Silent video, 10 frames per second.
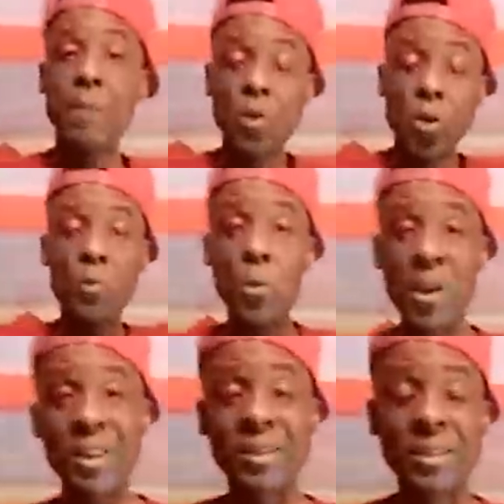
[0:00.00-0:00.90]
the man who got the
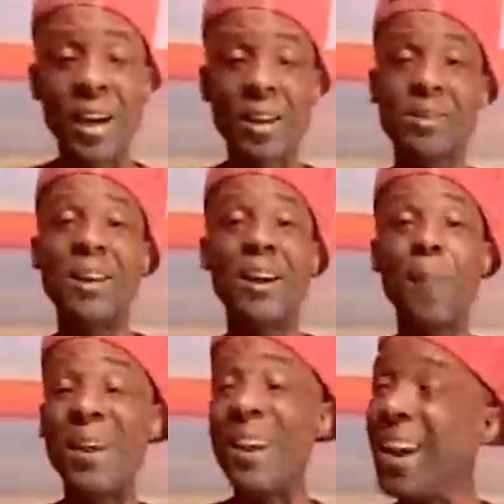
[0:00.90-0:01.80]
woman in a dance.
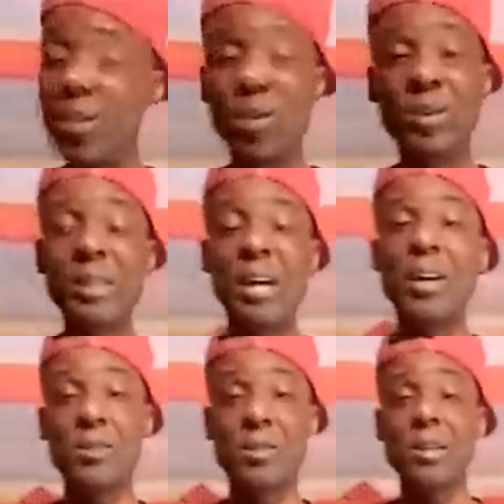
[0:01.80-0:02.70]
I mean lock down the
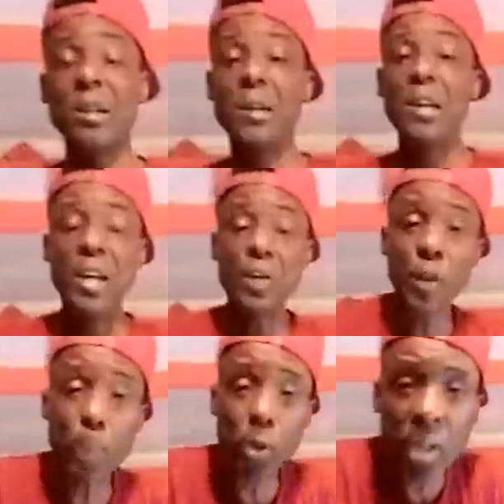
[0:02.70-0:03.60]
dance. If
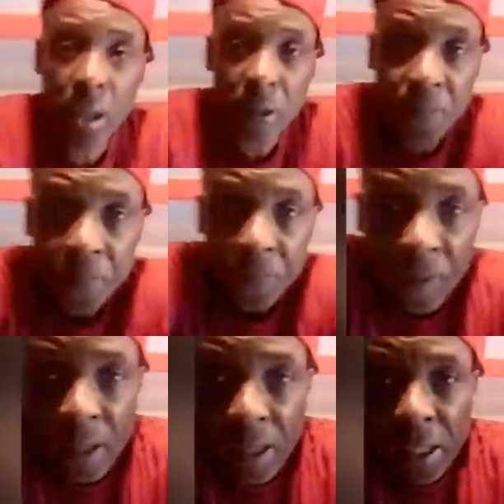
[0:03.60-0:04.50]
you put in
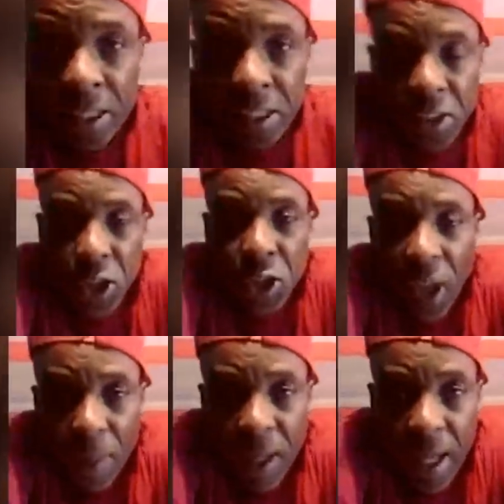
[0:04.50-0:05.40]

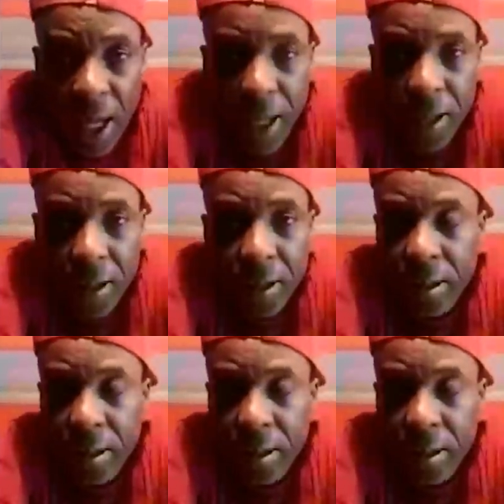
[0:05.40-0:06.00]
Gemini,